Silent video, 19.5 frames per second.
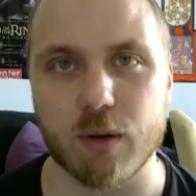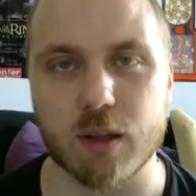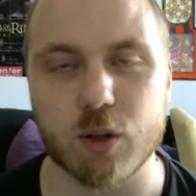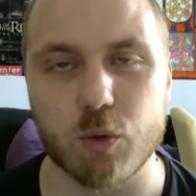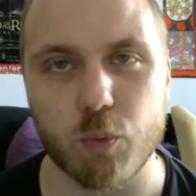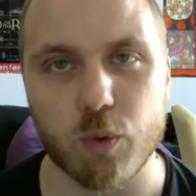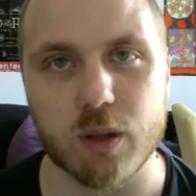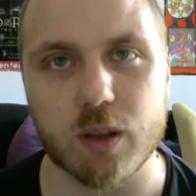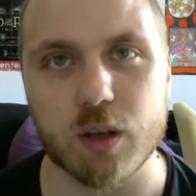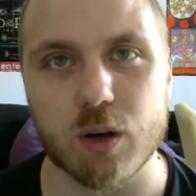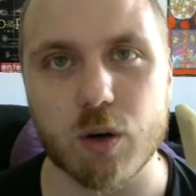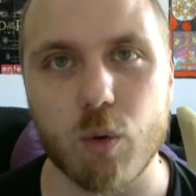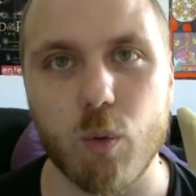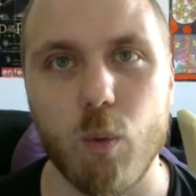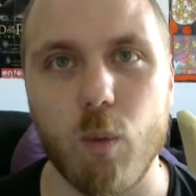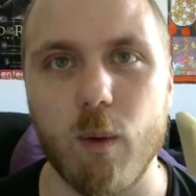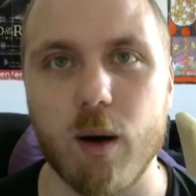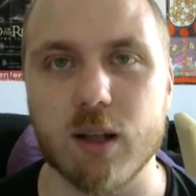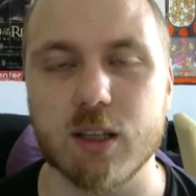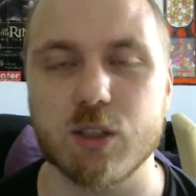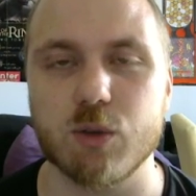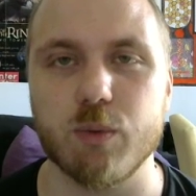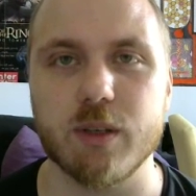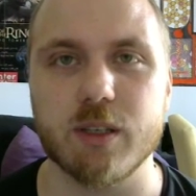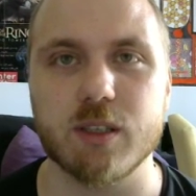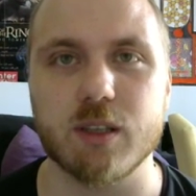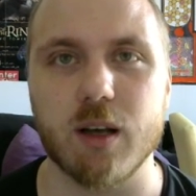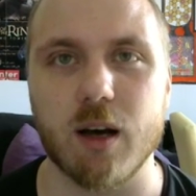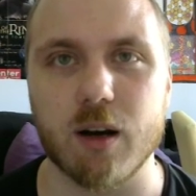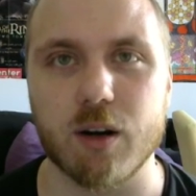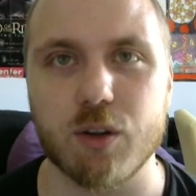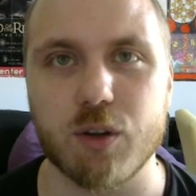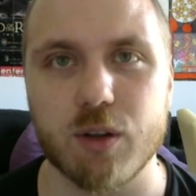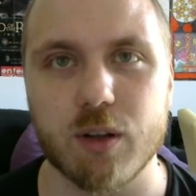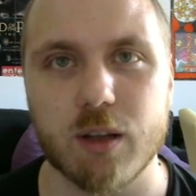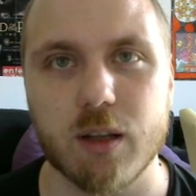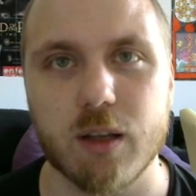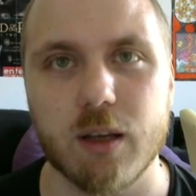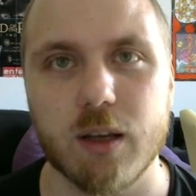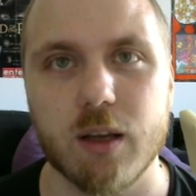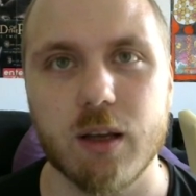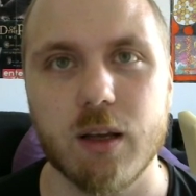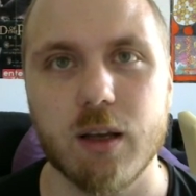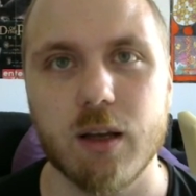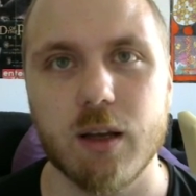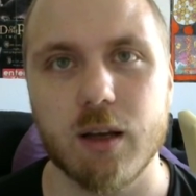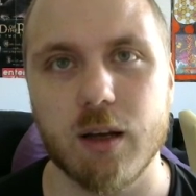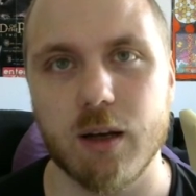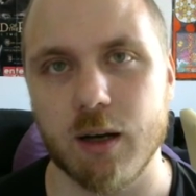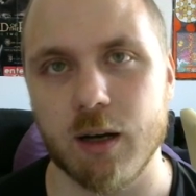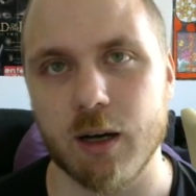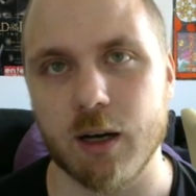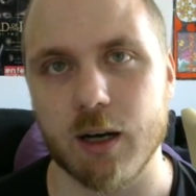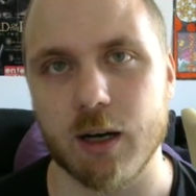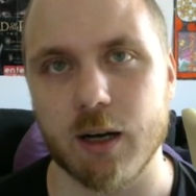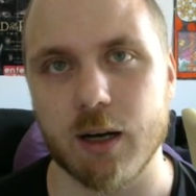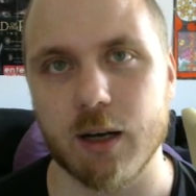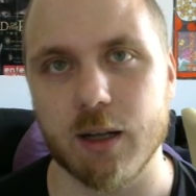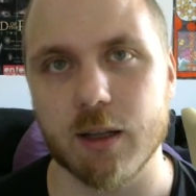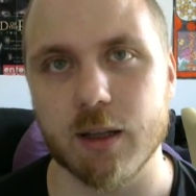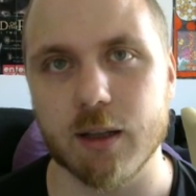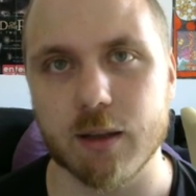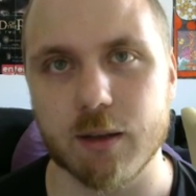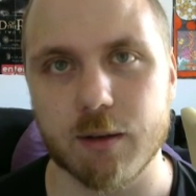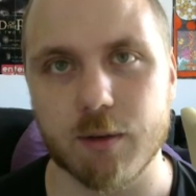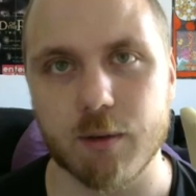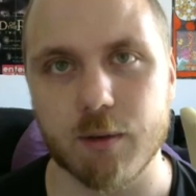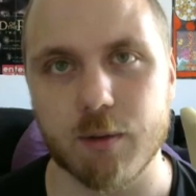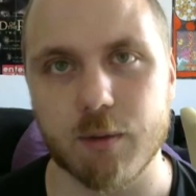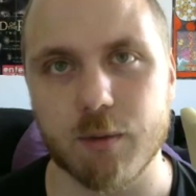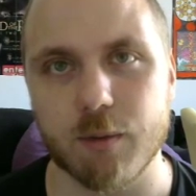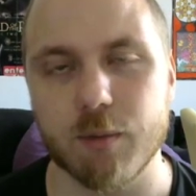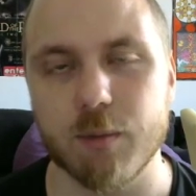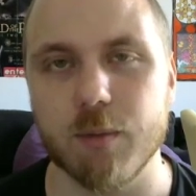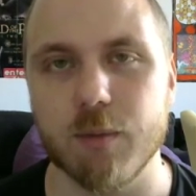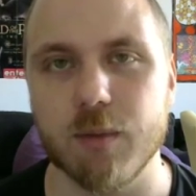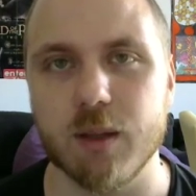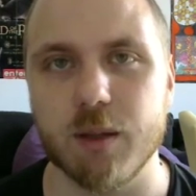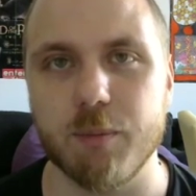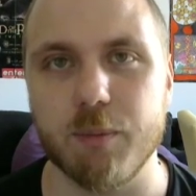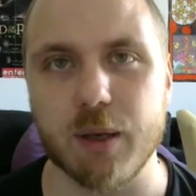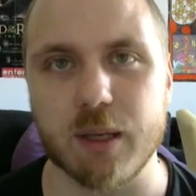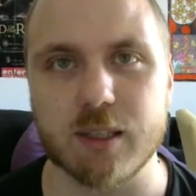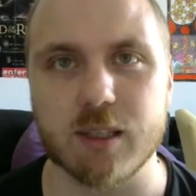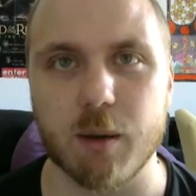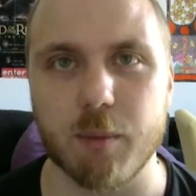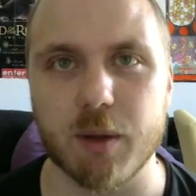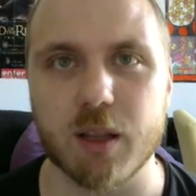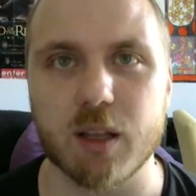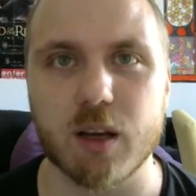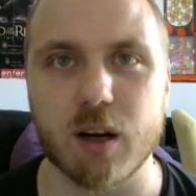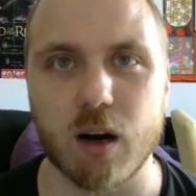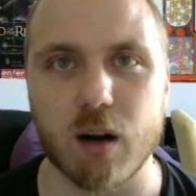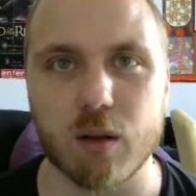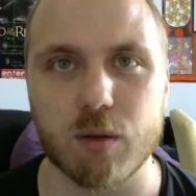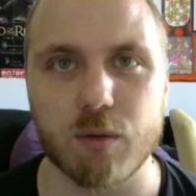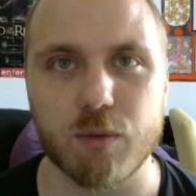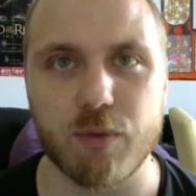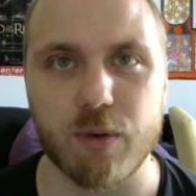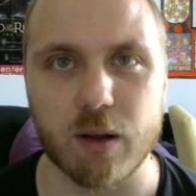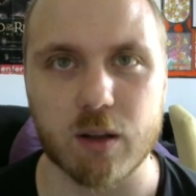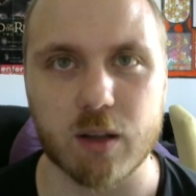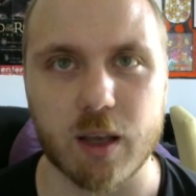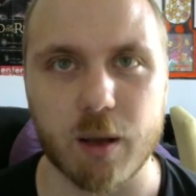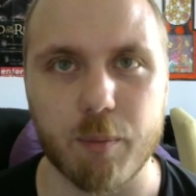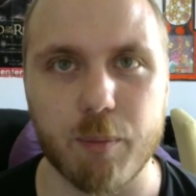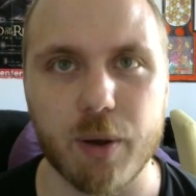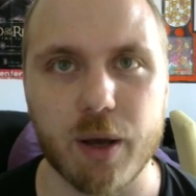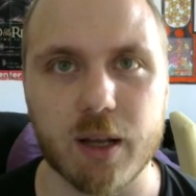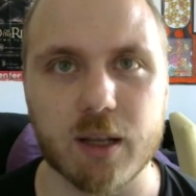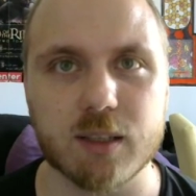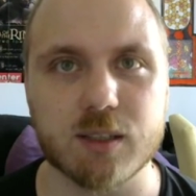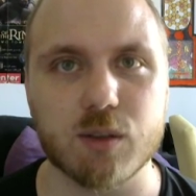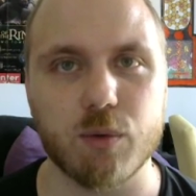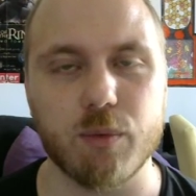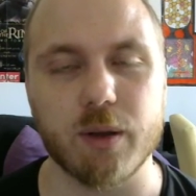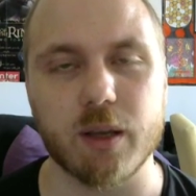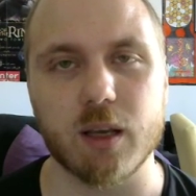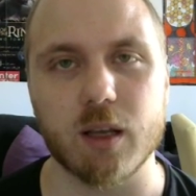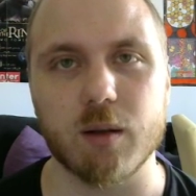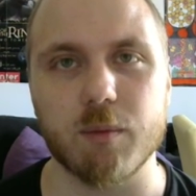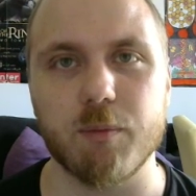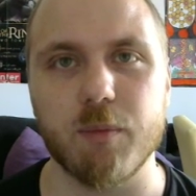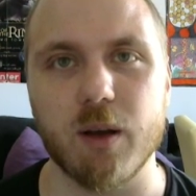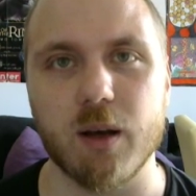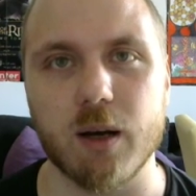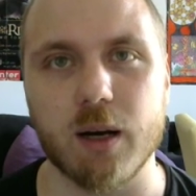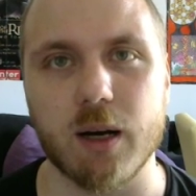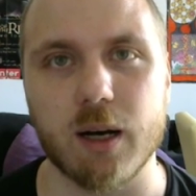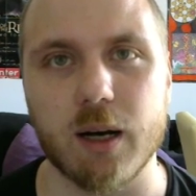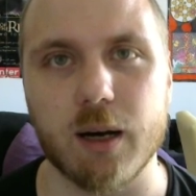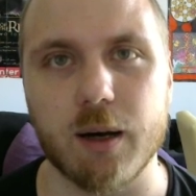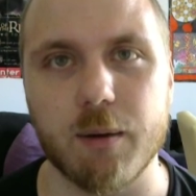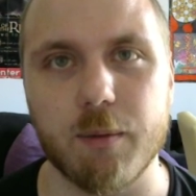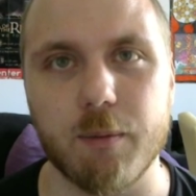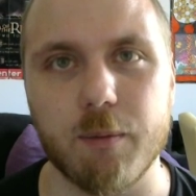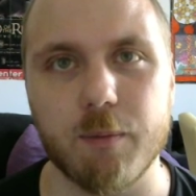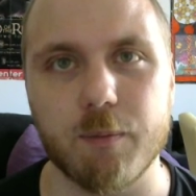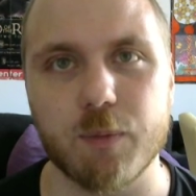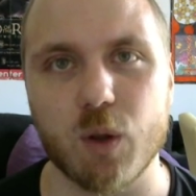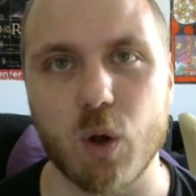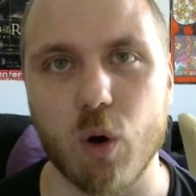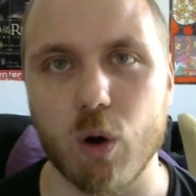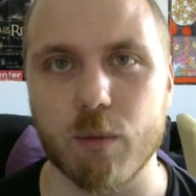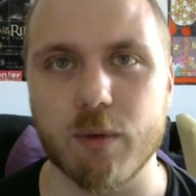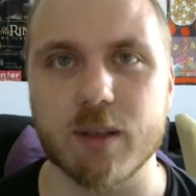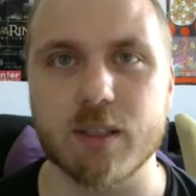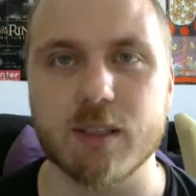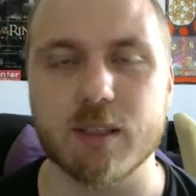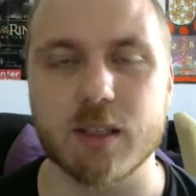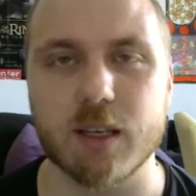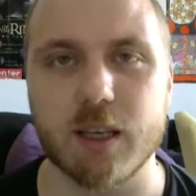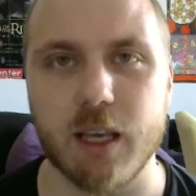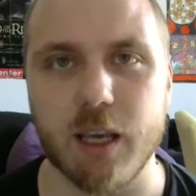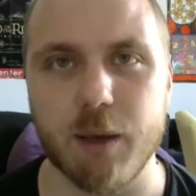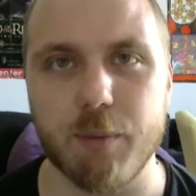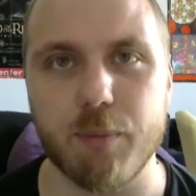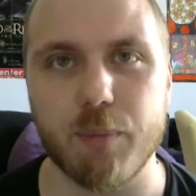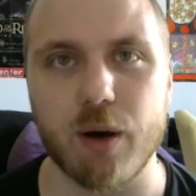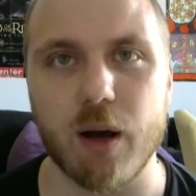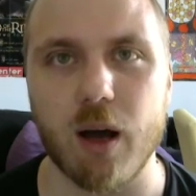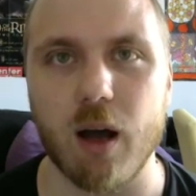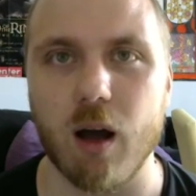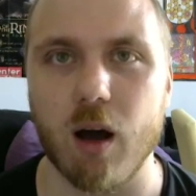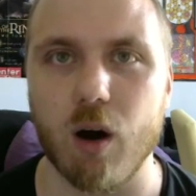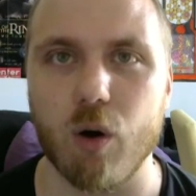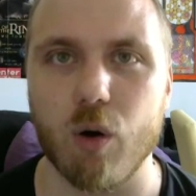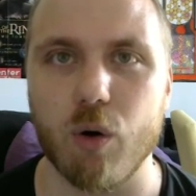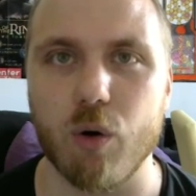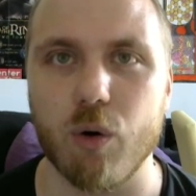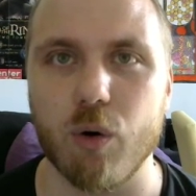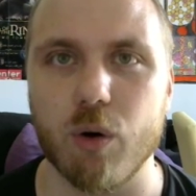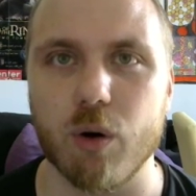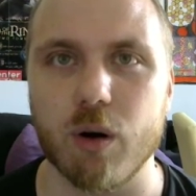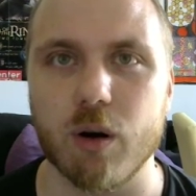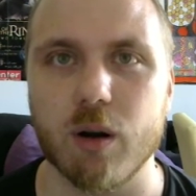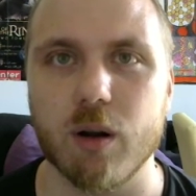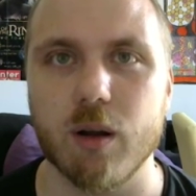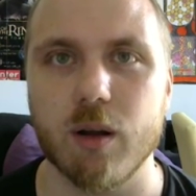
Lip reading: on Twitter once we start the Pixamid crowdfund campaign, so we can always keep our